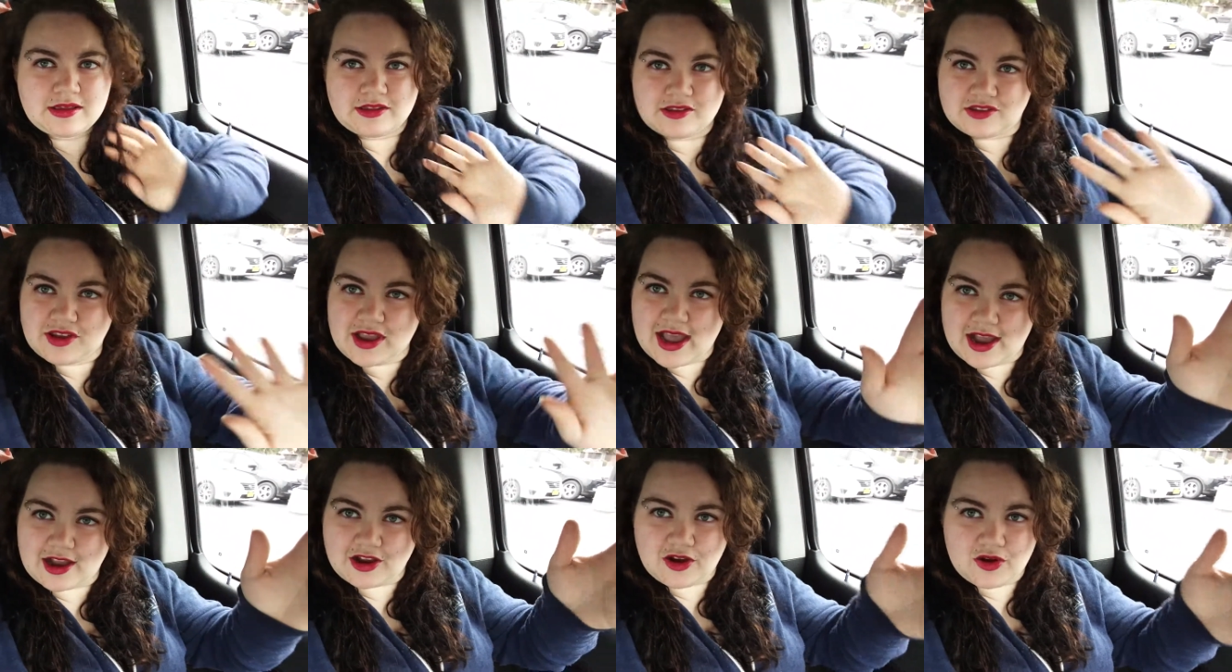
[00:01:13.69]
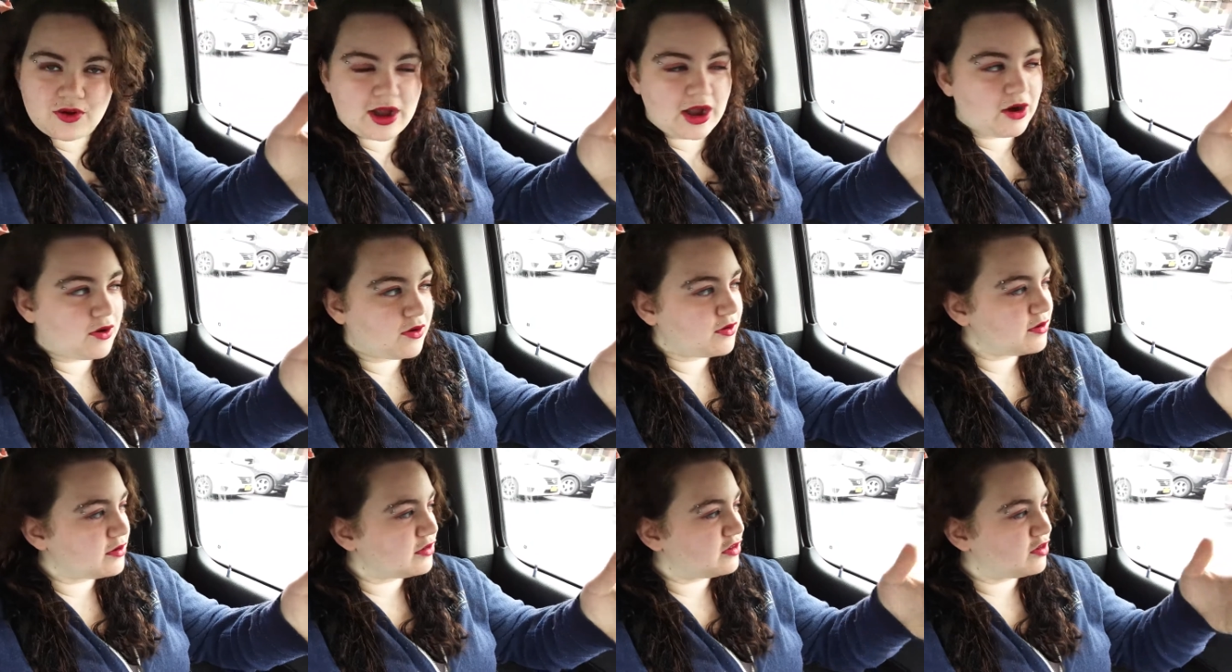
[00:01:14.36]
So yeah, go
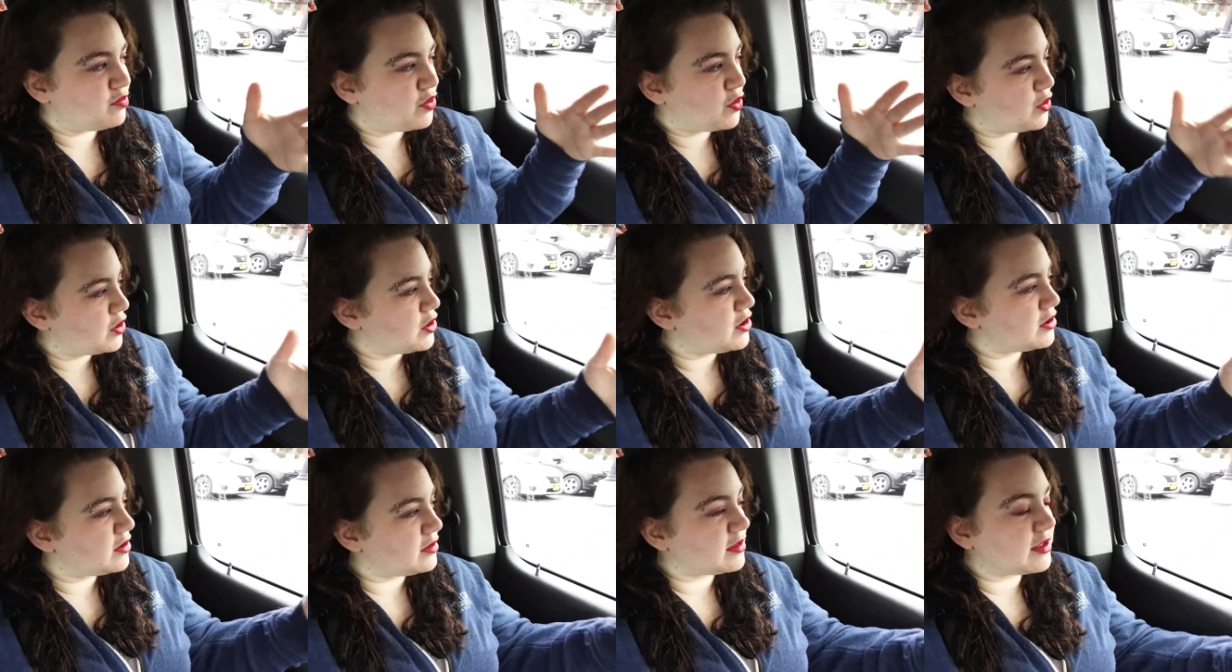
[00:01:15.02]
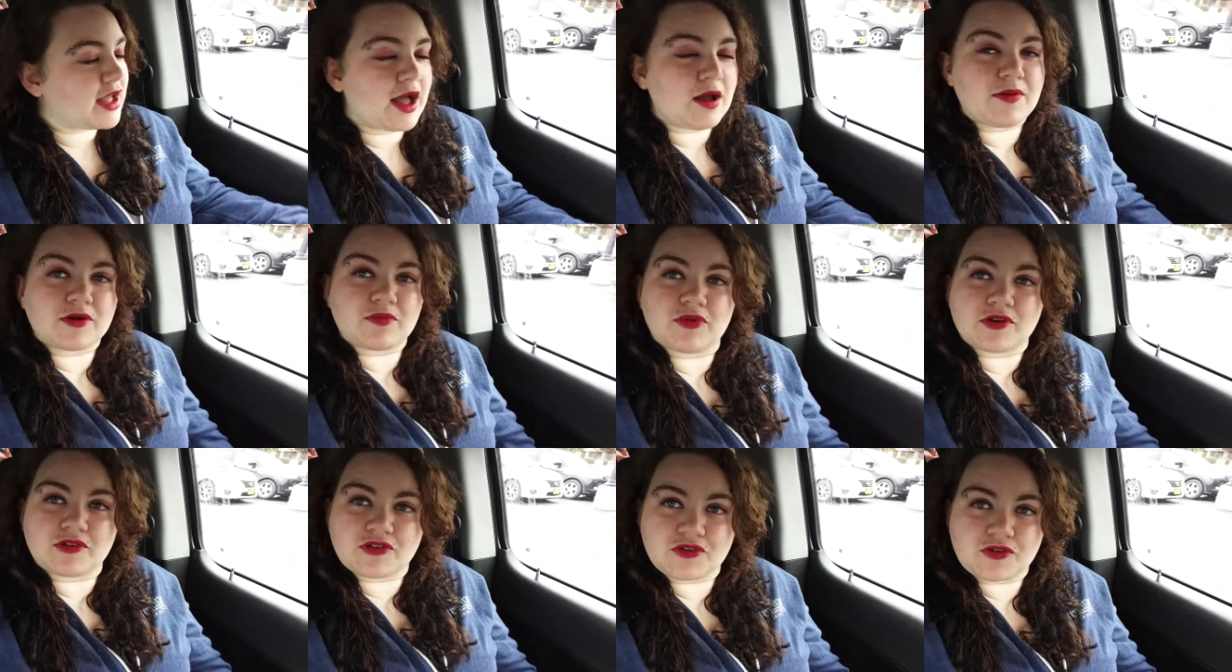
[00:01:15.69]
out, support comic
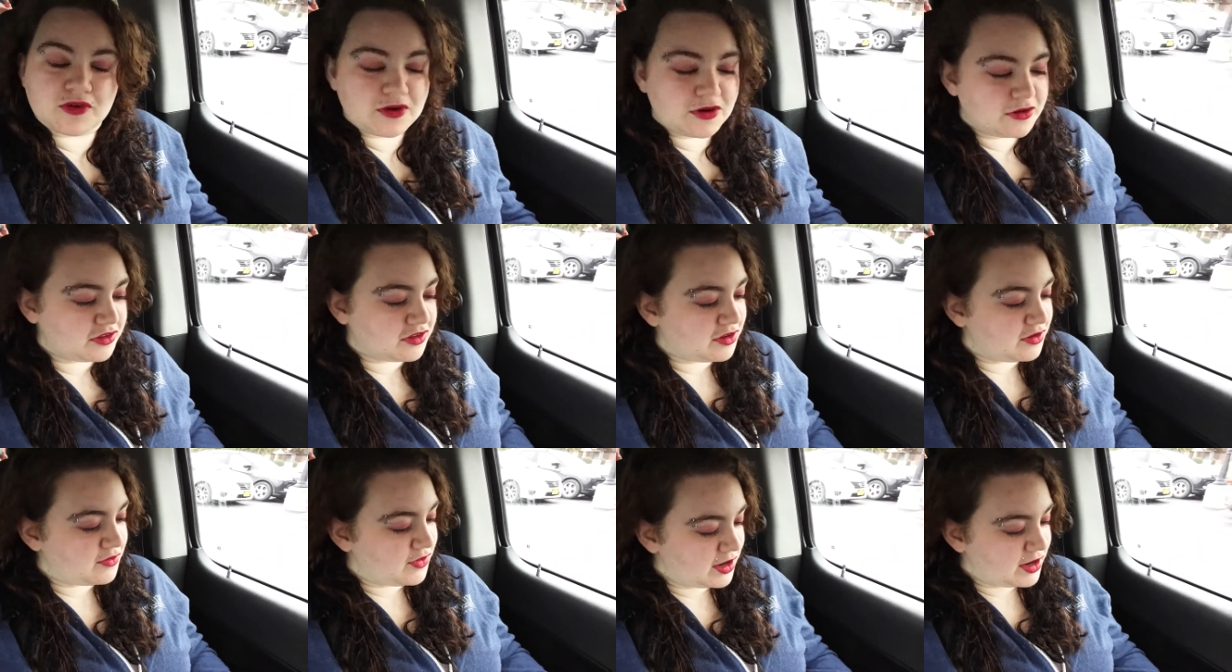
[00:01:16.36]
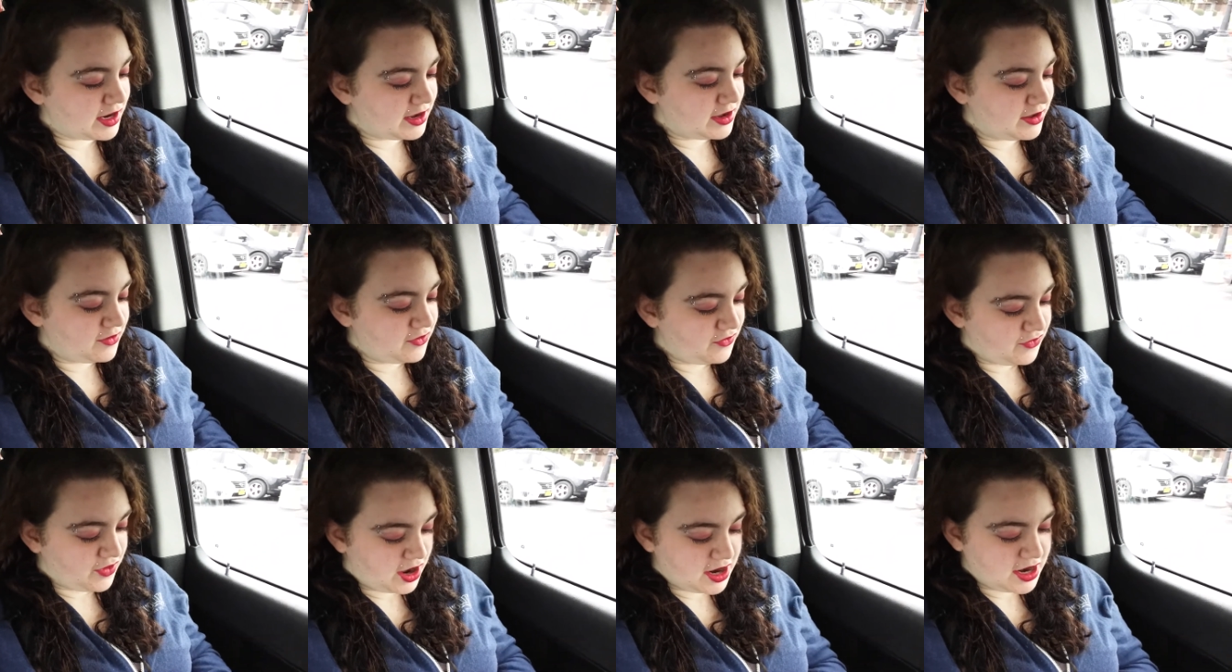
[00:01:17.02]
book stores. They're very
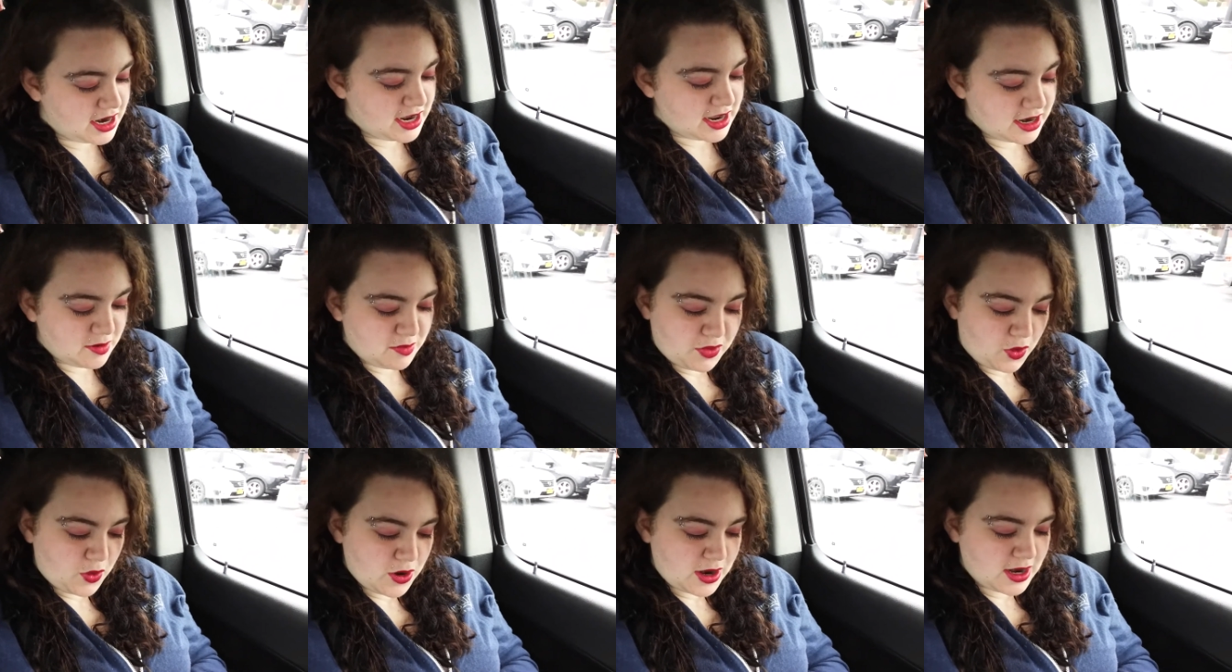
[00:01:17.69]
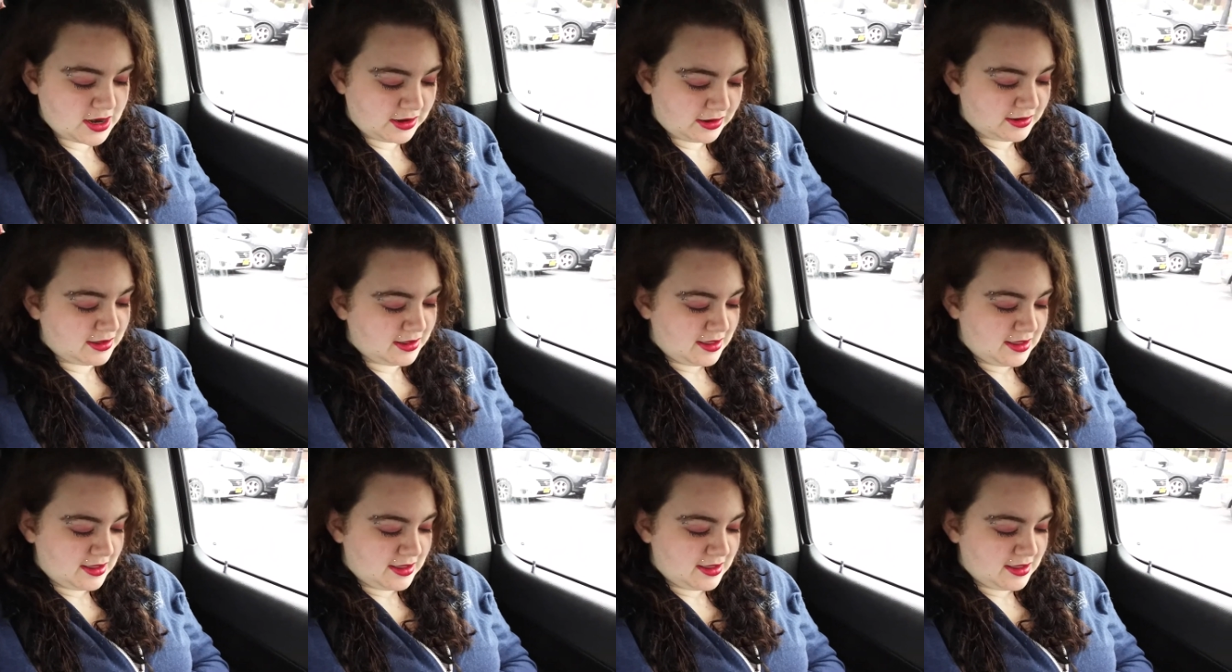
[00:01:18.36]
fun and important.